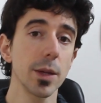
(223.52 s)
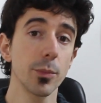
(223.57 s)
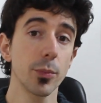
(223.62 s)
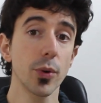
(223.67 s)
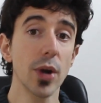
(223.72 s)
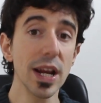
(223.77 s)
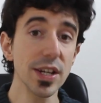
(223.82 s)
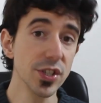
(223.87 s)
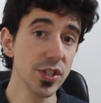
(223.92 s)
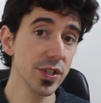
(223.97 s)

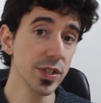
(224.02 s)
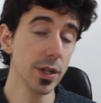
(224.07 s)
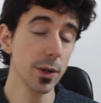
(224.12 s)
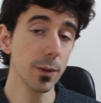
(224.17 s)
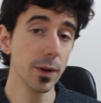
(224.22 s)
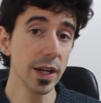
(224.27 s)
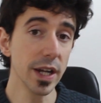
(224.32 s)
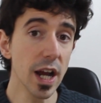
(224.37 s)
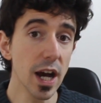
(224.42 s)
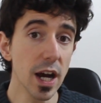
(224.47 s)
impressions
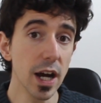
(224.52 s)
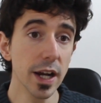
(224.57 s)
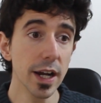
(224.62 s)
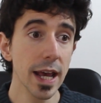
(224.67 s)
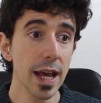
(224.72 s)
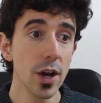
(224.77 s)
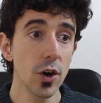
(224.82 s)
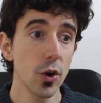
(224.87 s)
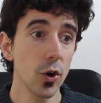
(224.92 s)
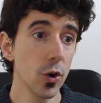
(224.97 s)
and
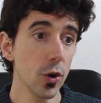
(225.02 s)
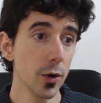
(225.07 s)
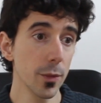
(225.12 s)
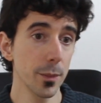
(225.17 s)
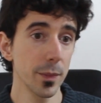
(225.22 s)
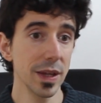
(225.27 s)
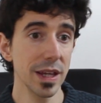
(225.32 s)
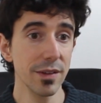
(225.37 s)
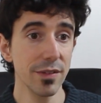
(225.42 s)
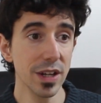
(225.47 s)
whatnot,
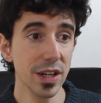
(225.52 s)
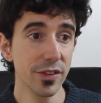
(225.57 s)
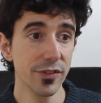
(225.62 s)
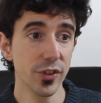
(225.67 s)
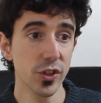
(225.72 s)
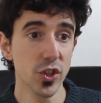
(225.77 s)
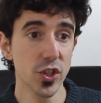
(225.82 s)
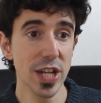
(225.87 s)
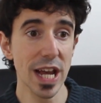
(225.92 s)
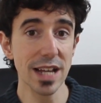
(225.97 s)
or even
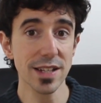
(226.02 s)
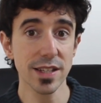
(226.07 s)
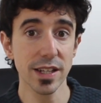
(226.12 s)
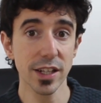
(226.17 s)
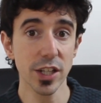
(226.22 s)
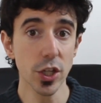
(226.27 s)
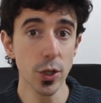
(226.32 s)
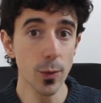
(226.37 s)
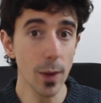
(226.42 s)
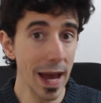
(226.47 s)
if you're
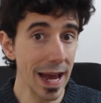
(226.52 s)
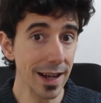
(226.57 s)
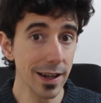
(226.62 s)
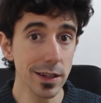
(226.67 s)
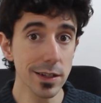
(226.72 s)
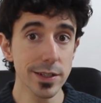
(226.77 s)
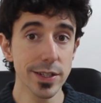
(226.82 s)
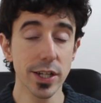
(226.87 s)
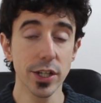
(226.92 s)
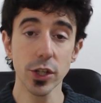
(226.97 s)
testing new
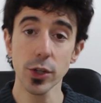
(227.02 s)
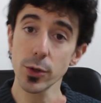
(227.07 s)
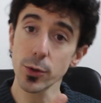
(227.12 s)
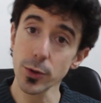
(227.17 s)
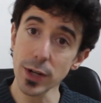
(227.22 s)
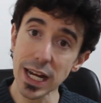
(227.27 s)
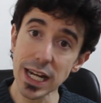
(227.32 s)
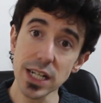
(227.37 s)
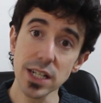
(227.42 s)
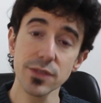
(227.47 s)
angles and new
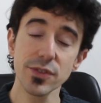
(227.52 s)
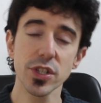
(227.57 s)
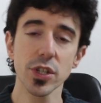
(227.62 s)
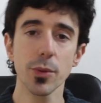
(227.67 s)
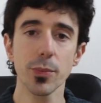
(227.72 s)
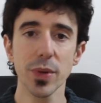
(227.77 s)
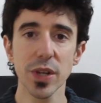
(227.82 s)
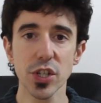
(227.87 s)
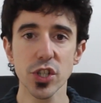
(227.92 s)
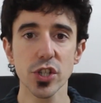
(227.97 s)
creatives,
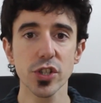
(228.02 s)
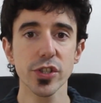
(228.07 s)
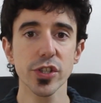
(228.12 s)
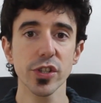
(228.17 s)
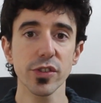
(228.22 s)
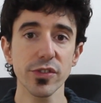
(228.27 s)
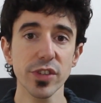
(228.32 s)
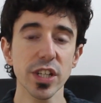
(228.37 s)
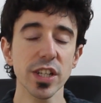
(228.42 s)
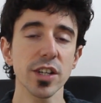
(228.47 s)
new pictures,
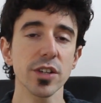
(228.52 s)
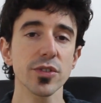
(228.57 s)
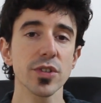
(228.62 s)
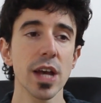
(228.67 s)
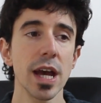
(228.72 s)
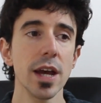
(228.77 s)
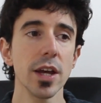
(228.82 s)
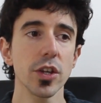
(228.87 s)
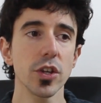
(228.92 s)
new videos,